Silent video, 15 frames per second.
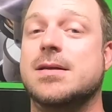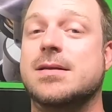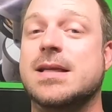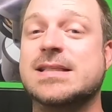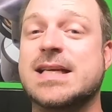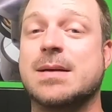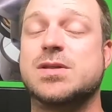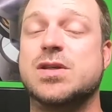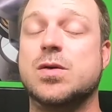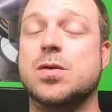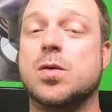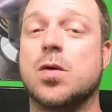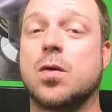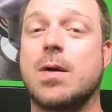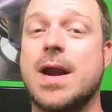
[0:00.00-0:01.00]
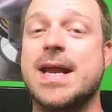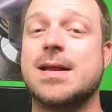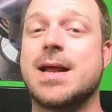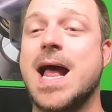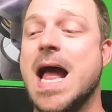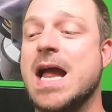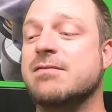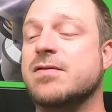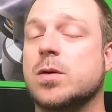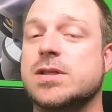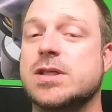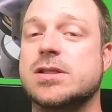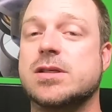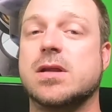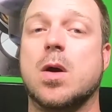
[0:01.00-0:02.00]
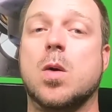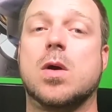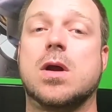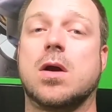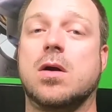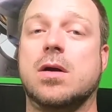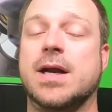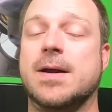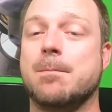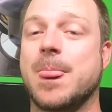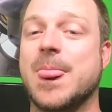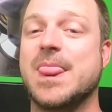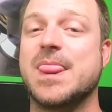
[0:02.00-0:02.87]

these amps do great high voltage, low current.